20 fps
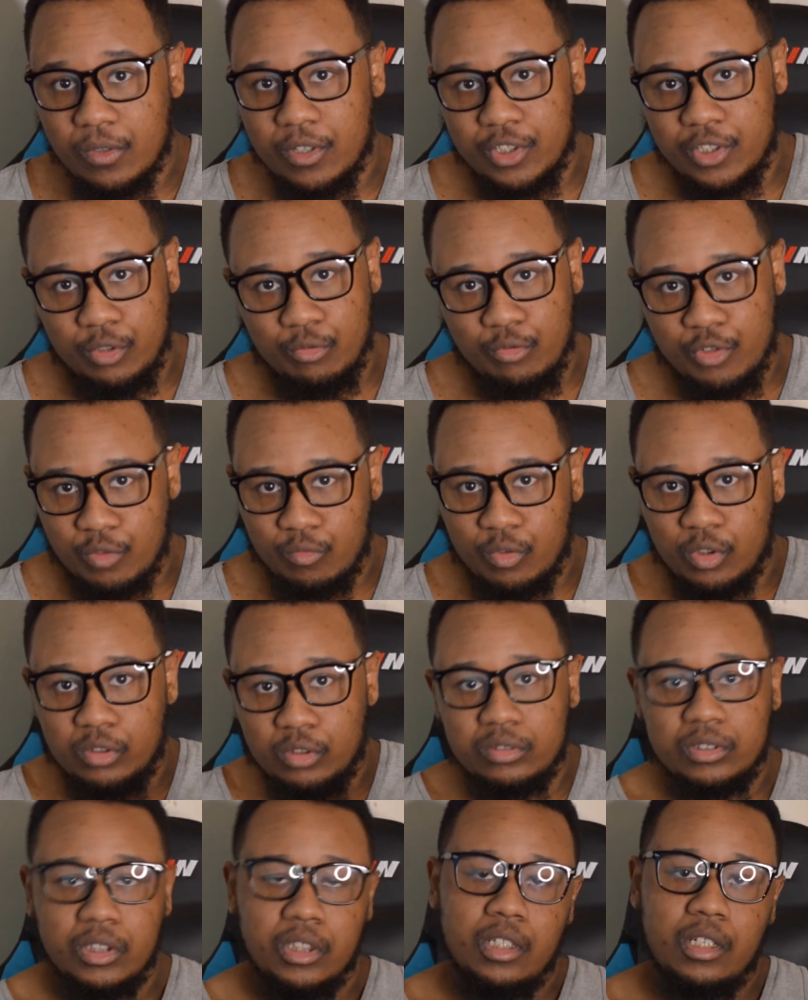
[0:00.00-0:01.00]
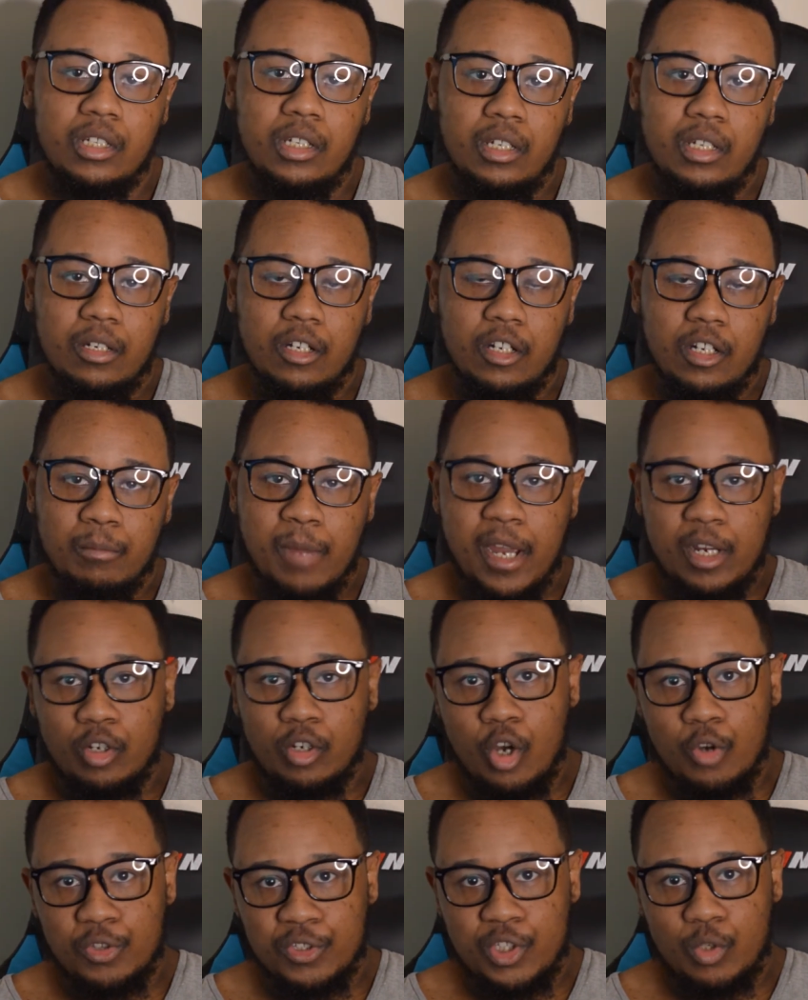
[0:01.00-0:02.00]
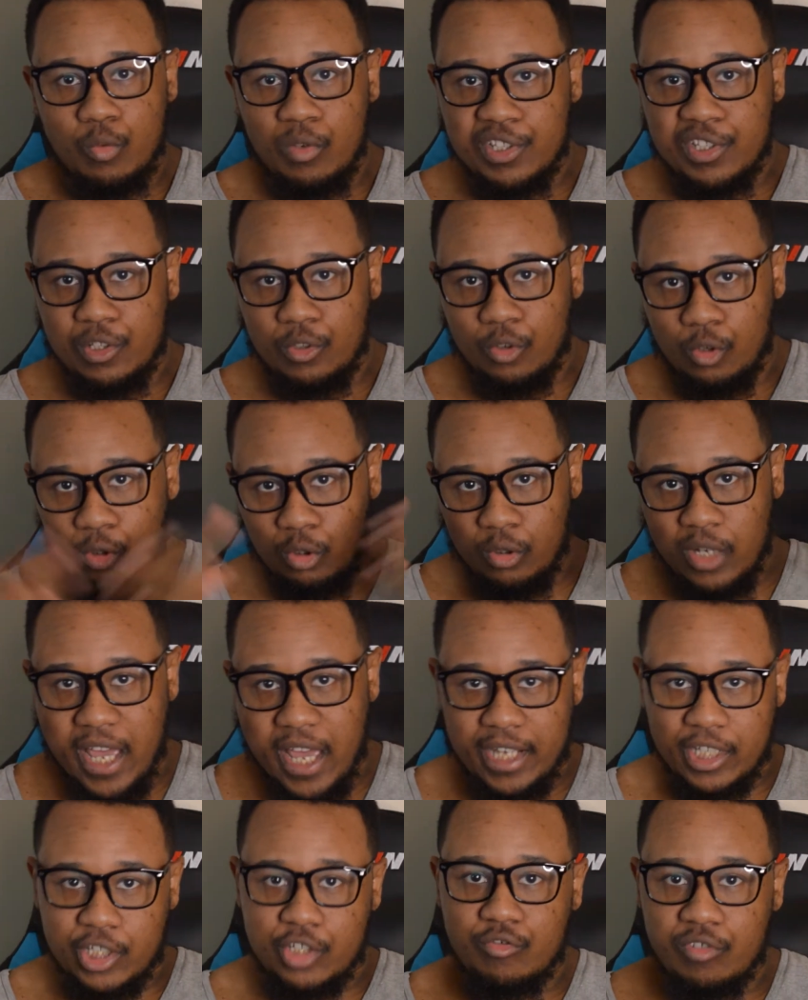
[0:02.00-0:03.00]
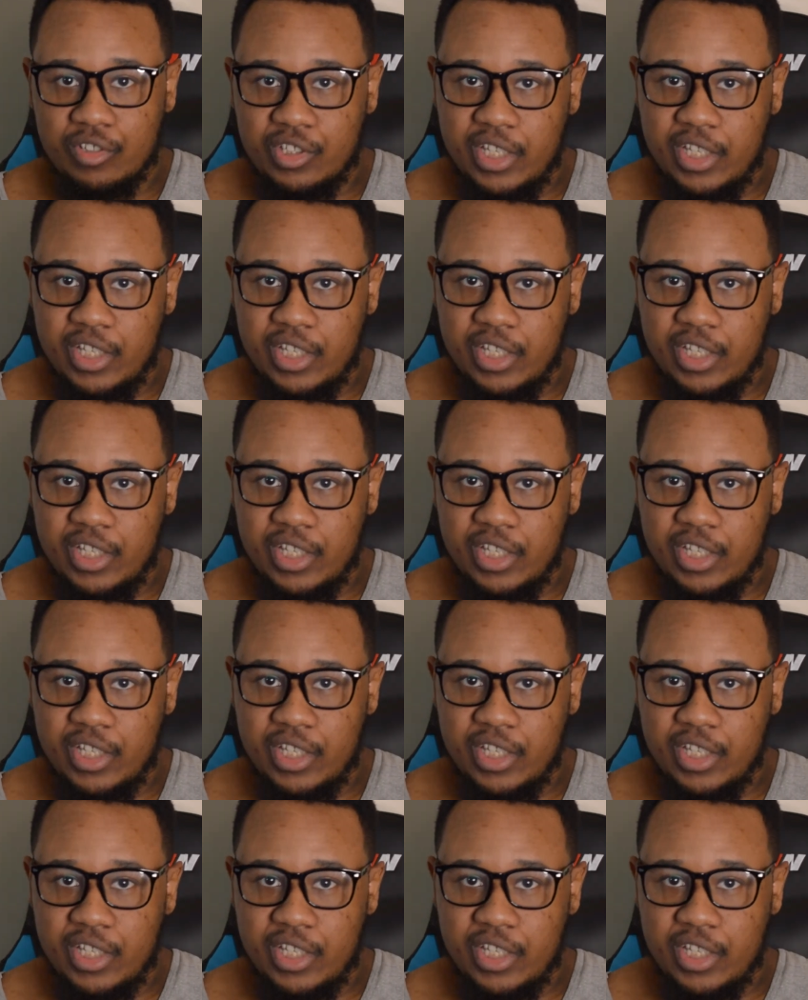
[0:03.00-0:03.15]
as usual, Michael goes into his little extra